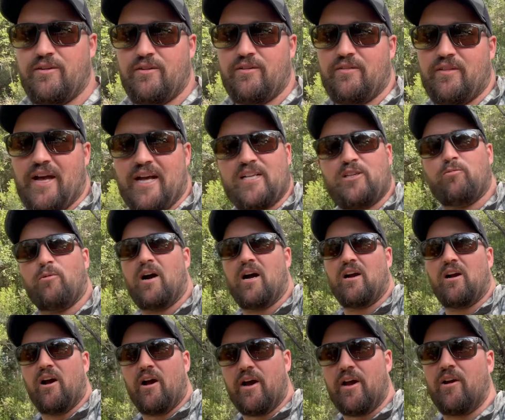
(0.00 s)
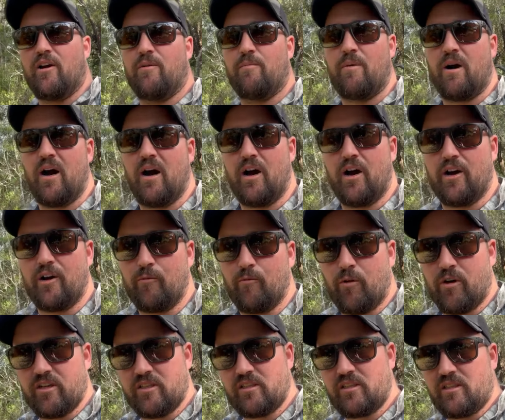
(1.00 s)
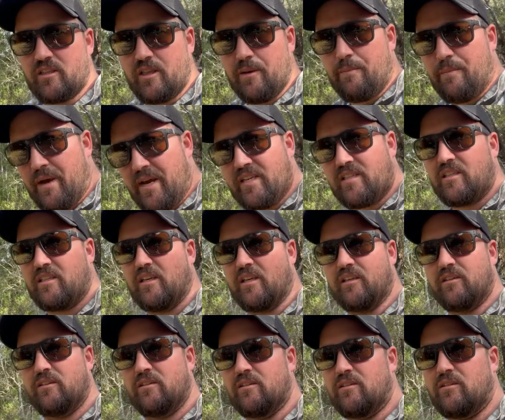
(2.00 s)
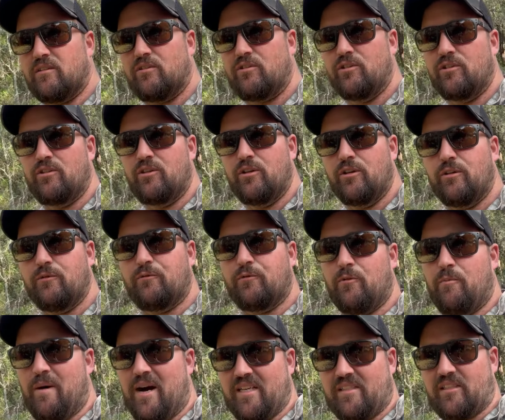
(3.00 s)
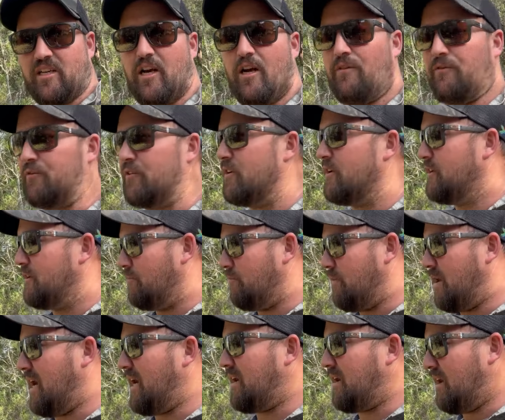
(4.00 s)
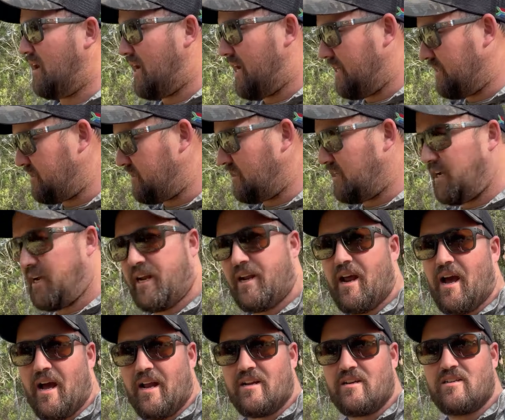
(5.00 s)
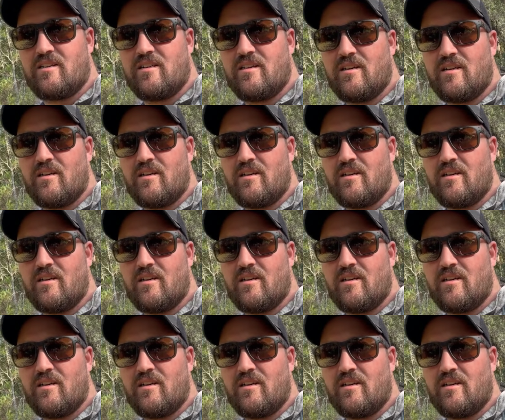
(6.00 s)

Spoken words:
that's why going on my own was the best thing to do for myself, my clients, and hunt